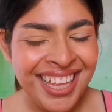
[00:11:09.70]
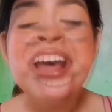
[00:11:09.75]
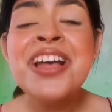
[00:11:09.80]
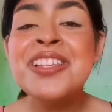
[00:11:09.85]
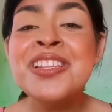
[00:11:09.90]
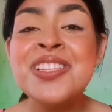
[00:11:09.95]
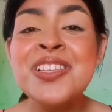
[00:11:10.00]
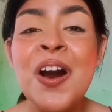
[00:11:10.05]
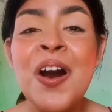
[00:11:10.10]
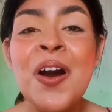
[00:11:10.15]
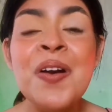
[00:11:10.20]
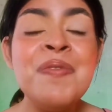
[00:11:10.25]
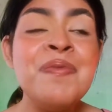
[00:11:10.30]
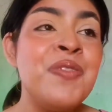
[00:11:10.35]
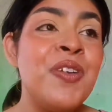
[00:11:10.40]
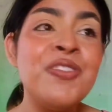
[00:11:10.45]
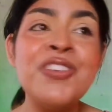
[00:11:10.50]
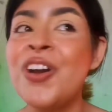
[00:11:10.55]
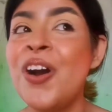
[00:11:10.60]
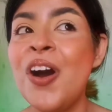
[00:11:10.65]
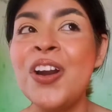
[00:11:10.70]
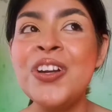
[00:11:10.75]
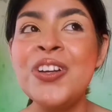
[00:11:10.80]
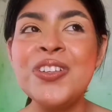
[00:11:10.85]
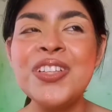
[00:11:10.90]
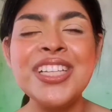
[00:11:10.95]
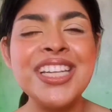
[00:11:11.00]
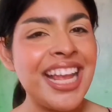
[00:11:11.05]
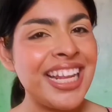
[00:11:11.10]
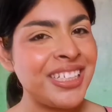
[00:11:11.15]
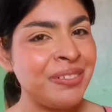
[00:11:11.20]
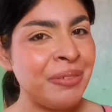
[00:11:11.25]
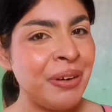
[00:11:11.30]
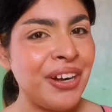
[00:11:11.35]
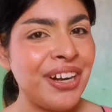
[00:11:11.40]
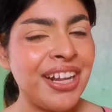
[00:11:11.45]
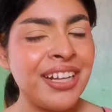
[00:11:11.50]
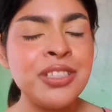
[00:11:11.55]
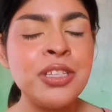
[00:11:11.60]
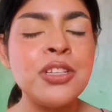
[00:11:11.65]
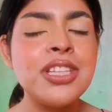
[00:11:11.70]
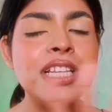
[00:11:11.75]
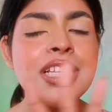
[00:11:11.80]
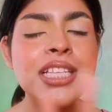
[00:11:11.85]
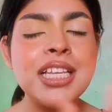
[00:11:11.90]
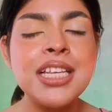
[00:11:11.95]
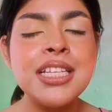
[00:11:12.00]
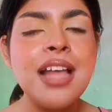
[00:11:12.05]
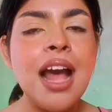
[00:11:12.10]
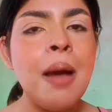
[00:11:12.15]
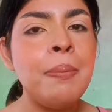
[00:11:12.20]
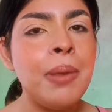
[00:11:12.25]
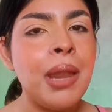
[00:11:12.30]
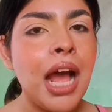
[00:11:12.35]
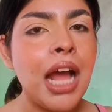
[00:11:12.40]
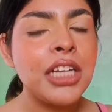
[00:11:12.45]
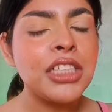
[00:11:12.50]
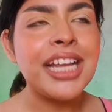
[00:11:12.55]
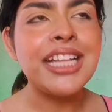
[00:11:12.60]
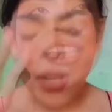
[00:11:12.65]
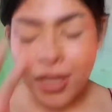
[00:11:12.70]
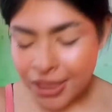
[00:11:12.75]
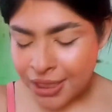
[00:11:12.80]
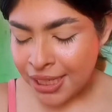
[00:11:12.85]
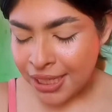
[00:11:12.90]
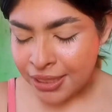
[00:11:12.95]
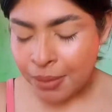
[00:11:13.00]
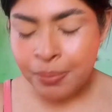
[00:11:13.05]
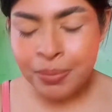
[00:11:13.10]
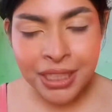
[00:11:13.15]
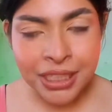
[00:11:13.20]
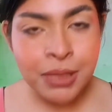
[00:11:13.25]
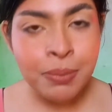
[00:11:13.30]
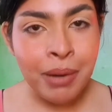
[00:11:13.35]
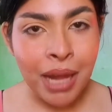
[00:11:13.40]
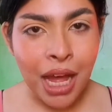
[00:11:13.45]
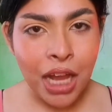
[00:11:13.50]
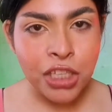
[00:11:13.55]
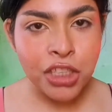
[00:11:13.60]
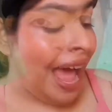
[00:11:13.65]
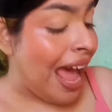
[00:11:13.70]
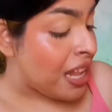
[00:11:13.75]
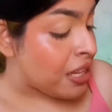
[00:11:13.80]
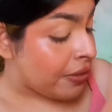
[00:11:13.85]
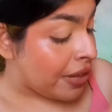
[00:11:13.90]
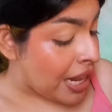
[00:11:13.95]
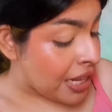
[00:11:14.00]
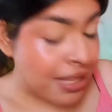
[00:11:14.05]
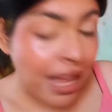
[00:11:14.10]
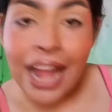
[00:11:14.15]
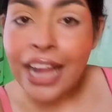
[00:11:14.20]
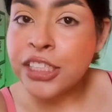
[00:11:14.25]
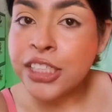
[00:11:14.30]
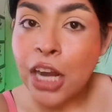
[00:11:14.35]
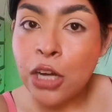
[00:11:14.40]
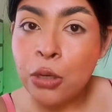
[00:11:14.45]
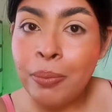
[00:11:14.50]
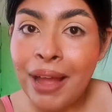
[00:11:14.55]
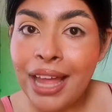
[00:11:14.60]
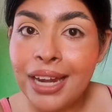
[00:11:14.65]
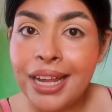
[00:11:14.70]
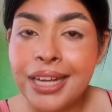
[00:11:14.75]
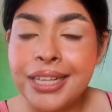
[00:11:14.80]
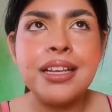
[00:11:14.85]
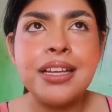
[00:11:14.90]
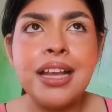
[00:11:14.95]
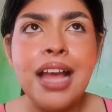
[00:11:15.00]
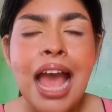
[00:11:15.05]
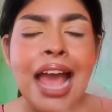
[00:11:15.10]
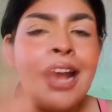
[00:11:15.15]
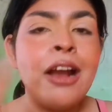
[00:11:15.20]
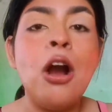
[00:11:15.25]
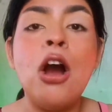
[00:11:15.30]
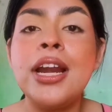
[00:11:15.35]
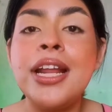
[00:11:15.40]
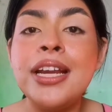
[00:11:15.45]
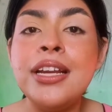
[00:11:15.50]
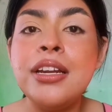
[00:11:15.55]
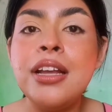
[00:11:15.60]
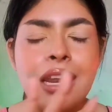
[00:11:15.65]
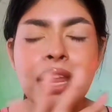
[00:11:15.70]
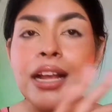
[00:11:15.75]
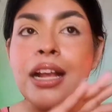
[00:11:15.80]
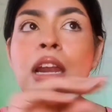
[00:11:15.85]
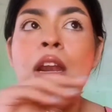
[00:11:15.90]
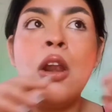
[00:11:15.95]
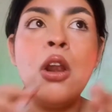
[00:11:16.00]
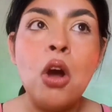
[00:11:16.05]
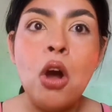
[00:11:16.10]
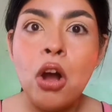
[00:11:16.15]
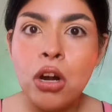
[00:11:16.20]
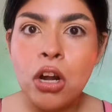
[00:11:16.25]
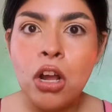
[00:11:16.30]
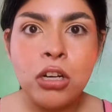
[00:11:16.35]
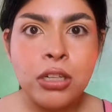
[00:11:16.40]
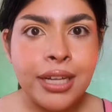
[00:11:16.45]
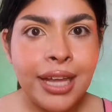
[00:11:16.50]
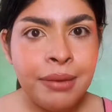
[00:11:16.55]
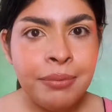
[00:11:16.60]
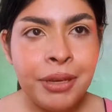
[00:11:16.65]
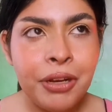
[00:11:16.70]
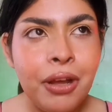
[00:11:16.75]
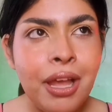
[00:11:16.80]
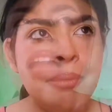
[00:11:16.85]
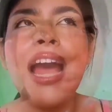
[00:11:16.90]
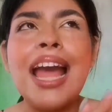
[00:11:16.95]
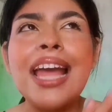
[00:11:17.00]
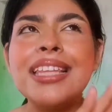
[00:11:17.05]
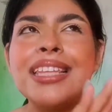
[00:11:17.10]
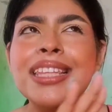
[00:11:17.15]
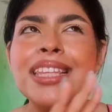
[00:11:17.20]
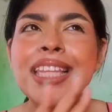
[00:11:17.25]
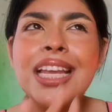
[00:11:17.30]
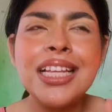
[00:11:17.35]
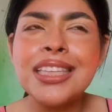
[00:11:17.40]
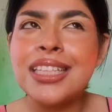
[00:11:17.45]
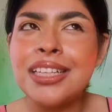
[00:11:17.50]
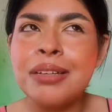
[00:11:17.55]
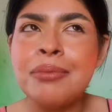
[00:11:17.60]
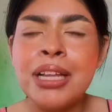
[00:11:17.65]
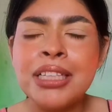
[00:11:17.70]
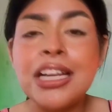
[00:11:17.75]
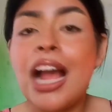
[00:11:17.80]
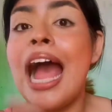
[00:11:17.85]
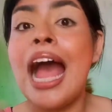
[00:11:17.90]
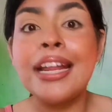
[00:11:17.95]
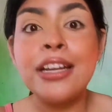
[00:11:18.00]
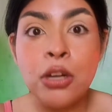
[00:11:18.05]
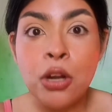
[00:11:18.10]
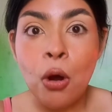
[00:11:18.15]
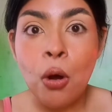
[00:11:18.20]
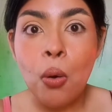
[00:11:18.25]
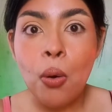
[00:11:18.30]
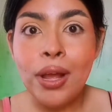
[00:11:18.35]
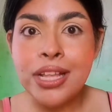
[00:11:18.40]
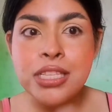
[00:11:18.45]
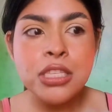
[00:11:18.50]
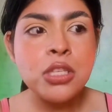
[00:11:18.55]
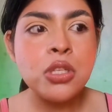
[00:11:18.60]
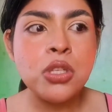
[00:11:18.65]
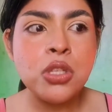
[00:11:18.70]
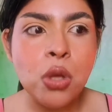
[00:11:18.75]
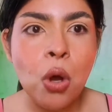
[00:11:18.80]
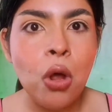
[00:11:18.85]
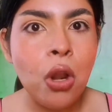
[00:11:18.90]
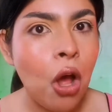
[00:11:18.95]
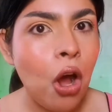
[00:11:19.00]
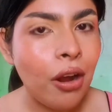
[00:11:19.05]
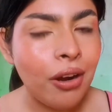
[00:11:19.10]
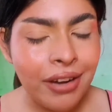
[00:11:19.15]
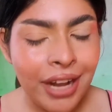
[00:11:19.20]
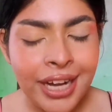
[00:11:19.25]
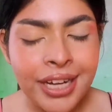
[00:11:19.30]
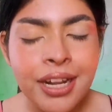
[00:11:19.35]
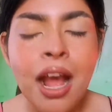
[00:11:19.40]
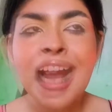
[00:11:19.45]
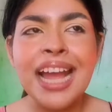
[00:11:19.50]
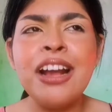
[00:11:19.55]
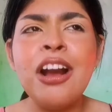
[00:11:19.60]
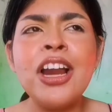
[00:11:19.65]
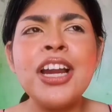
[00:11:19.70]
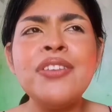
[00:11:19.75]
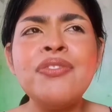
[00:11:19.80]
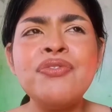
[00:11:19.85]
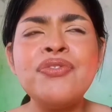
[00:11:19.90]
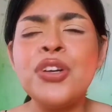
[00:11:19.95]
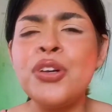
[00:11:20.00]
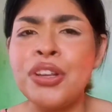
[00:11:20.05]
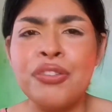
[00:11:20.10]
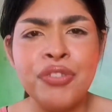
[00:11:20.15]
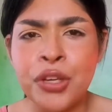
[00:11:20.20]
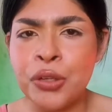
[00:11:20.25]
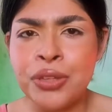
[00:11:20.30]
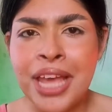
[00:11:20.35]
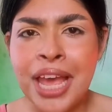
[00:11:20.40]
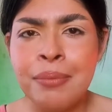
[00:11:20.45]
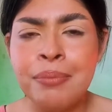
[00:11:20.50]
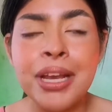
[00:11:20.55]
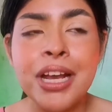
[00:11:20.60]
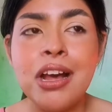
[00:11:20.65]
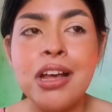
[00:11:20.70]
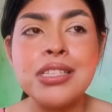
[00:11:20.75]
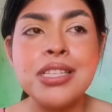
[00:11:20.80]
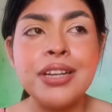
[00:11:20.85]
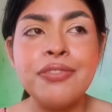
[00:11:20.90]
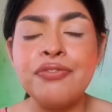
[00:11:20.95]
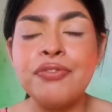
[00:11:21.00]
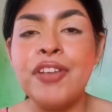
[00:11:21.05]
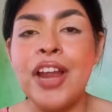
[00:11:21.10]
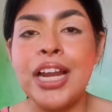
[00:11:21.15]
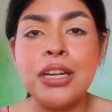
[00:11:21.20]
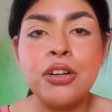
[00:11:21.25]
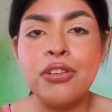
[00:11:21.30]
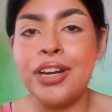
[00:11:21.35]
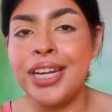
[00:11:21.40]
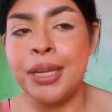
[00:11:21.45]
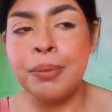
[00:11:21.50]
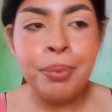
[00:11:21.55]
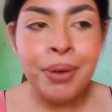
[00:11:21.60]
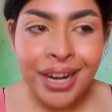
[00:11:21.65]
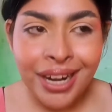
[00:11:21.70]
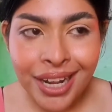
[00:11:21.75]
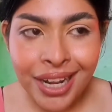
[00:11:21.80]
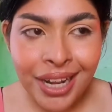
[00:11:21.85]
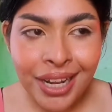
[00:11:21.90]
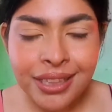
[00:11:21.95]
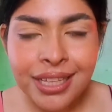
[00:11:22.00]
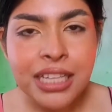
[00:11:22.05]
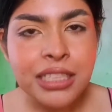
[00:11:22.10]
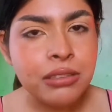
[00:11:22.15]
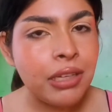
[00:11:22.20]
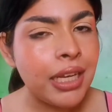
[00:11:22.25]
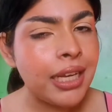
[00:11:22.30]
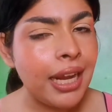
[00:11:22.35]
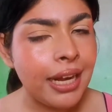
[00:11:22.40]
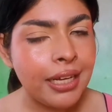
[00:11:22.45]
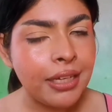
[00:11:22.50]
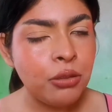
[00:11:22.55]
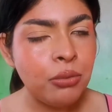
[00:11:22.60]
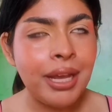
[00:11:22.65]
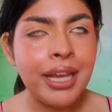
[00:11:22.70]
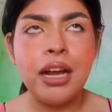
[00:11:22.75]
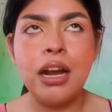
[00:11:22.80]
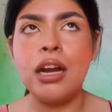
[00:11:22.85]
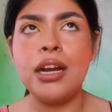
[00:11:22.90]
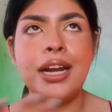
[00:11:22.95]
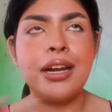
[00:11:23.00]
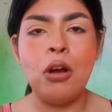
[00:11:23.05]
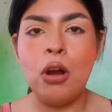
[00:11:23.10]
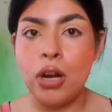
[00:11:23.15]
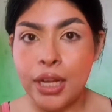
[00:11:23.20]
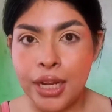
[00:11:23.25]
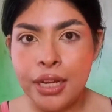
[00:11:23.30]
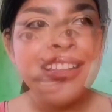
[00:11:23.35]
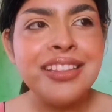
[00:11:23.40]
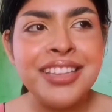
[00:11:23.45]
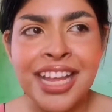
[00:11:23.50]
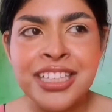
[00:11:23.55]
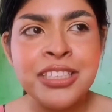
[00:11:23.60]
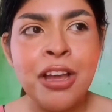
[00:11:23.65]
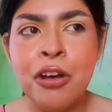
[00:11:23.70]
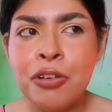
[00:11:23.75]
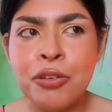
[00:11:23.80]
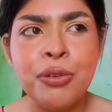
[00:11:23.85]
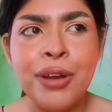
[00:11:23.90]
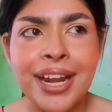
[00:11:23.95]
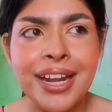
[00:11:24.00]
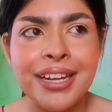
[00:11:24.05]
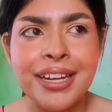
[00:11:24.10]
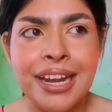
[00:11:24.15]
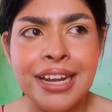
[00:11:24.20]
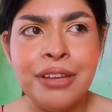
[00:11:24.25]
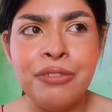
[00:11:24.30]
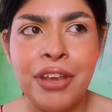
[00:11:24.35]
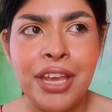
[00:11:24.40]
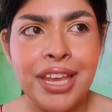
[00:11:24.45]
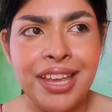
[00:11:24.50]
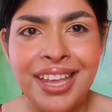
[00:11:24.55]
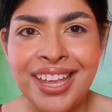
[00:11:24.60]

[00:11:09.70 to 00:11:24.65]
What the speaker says: So moving on to the next product. So this is a blush. Honestly, this blush as well as the eyeshadow palette, I got it like a long time ago. I think 3 months ago. I know it's so long, right? I got it to review them because it felt really pretty. That's why I added to my cart and got it. That's how you get it anyway.